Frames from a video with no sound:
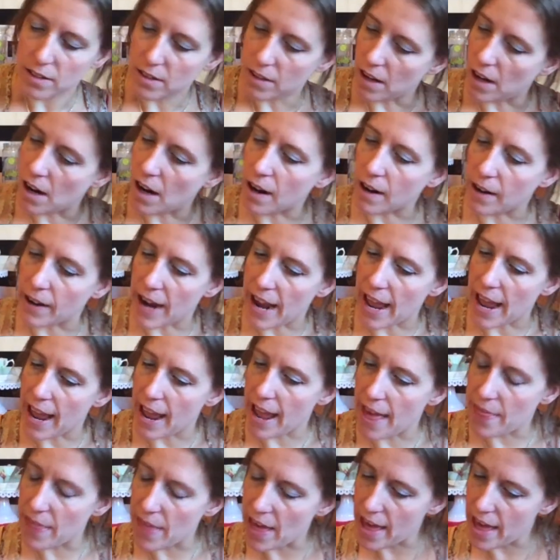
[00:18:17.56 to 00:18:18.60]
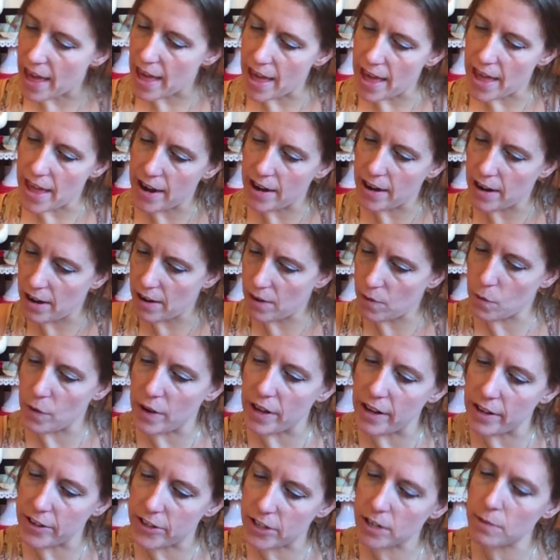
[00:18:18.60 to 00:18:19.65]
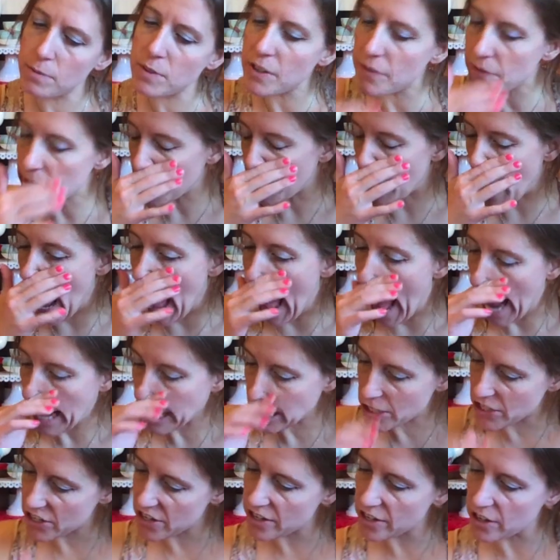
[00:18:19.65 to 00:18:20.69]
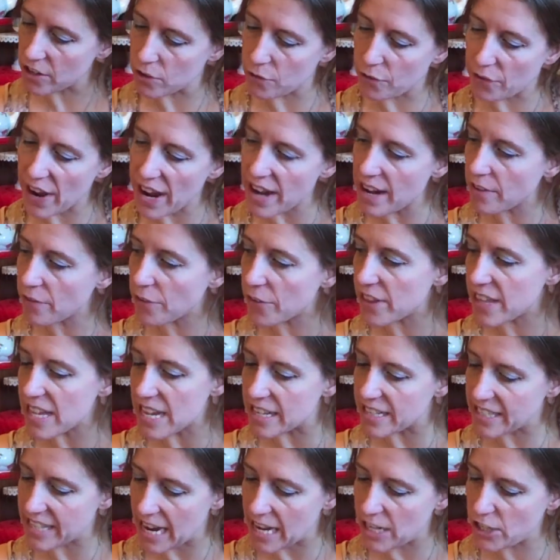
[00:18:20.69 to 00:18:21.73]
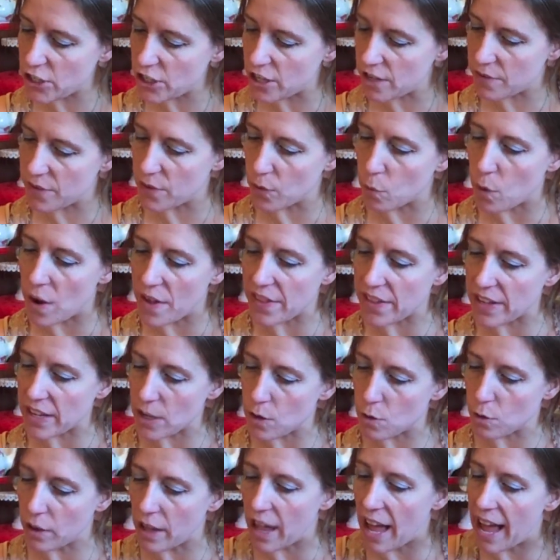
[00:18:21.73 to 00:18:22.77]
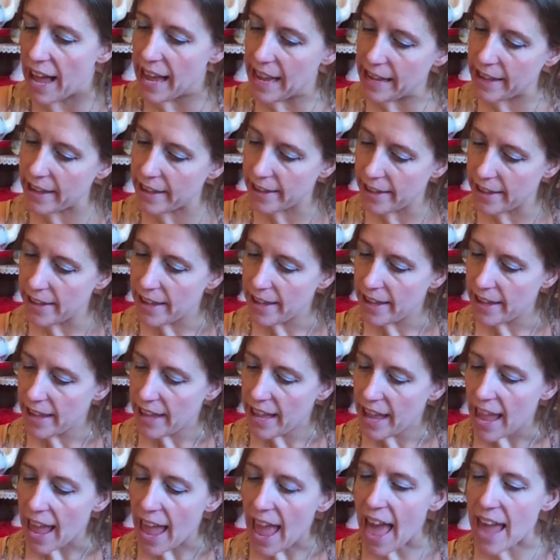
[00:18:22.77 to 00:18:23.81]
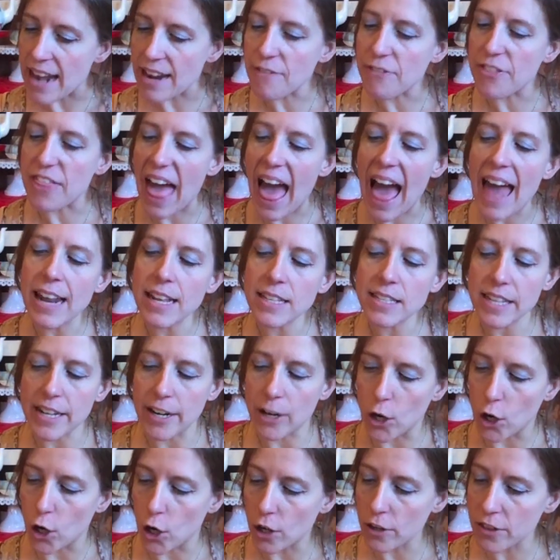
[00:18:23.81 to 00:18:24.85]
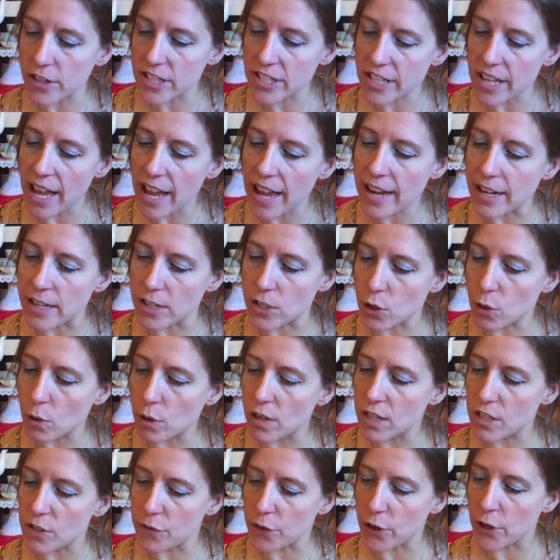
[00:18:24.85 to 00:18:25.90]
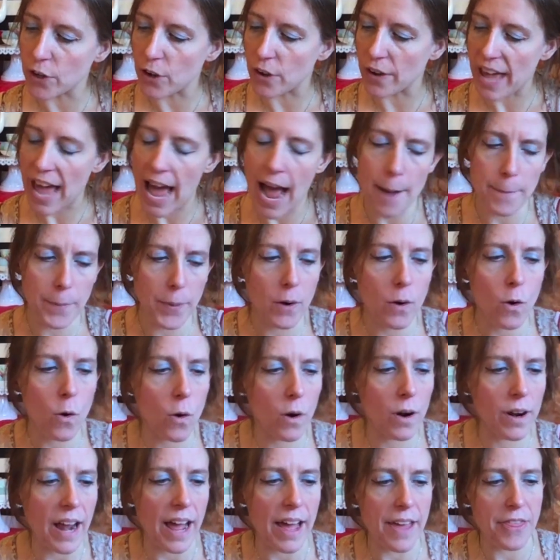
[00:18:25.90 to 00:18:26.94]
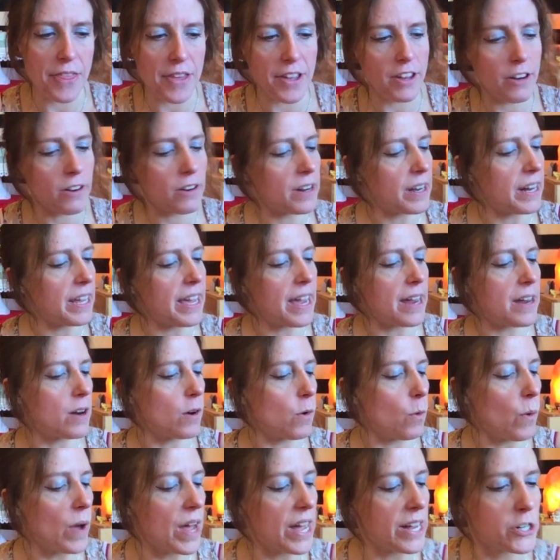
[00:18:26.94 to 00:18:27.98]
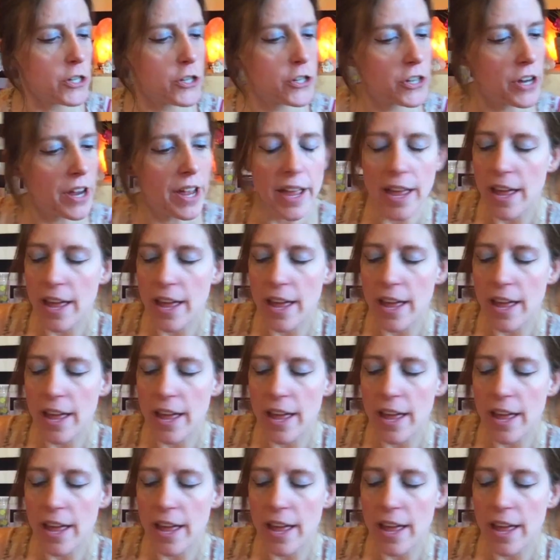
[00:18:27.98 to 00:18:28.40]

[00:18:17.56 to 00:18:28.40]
All right. And then in terms of your action, you're fighting for the attention of the one that you like. And if that is an earth sign, a Taurus, Virgo, Capricorn, I think you're going to get your wish.